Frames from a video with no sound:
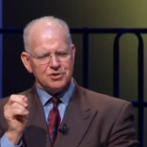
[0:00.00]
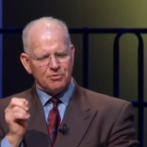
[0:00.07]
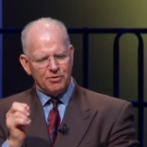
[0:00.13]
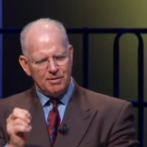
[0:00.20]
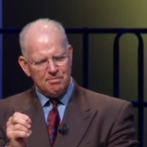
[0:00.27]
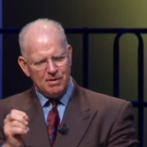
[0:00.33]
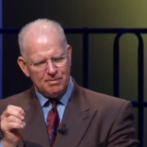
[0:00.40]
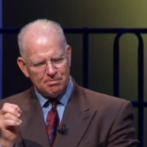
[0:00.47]

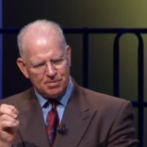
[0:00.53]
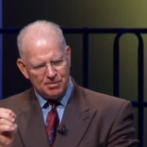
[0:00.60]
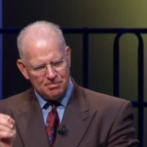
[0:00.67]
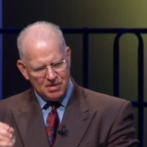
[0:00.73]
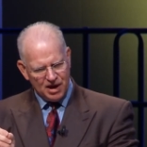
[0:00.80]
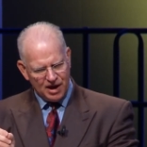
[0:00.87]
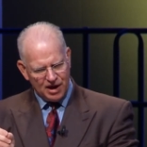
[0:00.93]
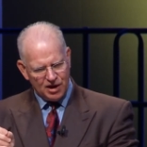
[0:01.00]
remember
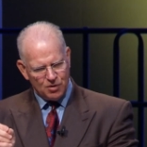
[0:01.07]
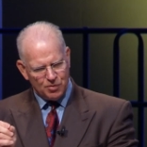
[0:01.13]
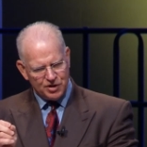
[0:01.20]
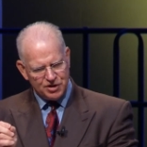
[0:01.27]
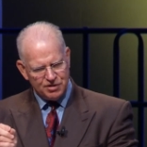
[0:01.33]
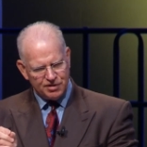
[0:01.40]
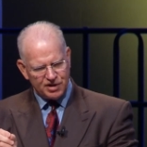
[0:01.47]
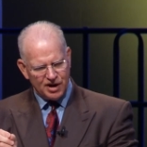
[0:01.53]
me when
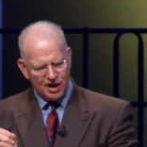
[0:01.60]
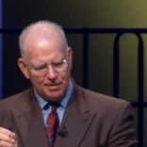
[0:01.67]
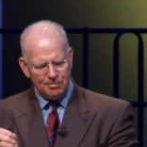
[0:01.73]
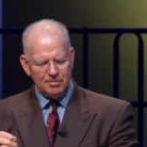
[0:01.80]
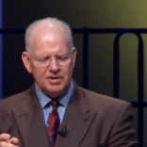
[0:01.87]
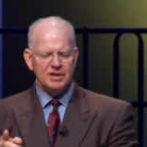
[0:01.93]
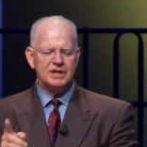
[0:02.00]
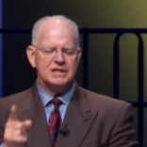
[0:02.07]
you
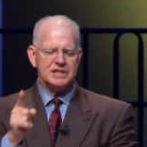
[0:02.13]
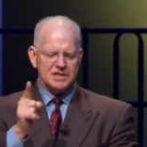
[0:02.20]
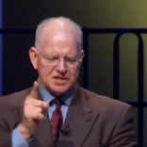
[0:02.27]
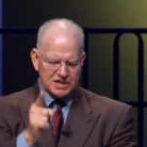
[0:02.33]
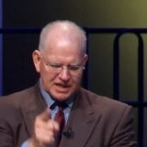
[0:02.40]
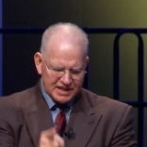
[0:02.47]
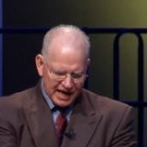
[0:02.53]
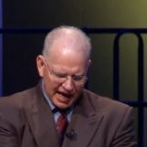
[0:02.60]
come
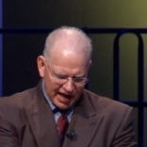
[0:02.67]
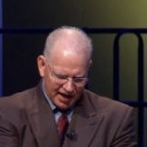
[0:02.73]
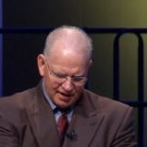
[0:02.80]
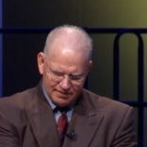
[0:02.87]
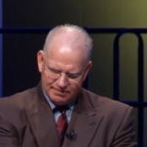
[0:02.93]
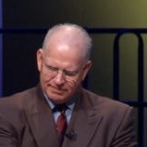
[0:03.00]
today.